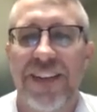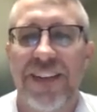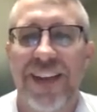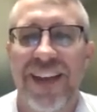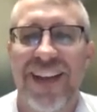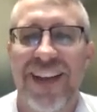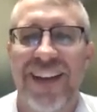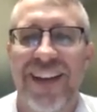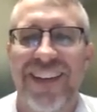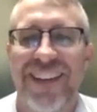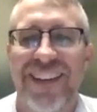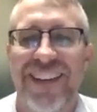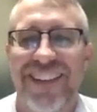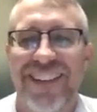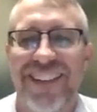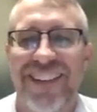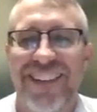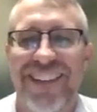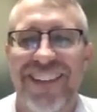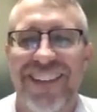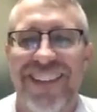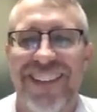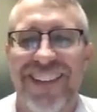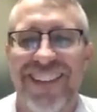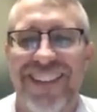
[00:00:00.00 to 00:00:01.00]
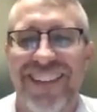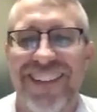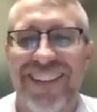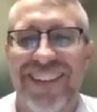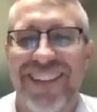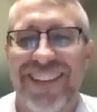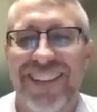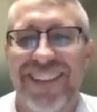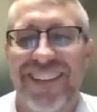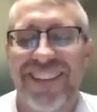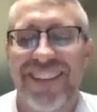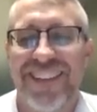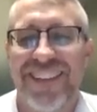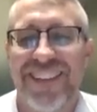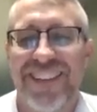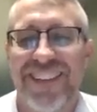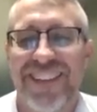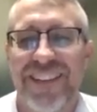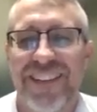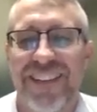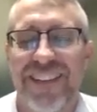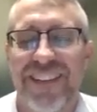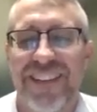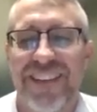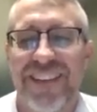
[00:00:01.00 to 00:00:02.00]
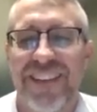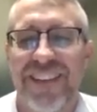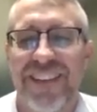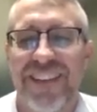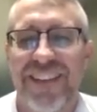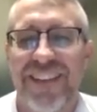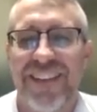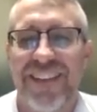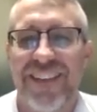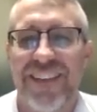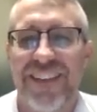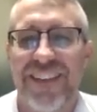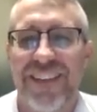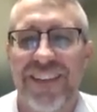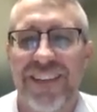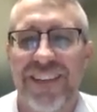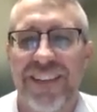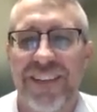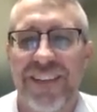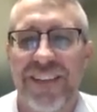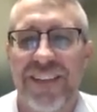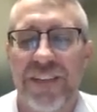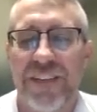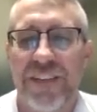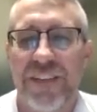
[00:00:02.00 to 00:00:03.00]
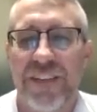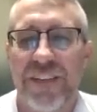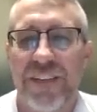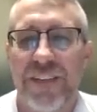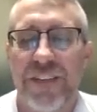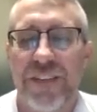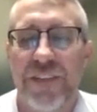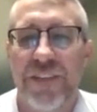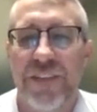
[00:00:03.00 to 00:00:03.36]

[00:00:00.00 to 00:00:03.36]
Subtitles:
This person isn't speaking.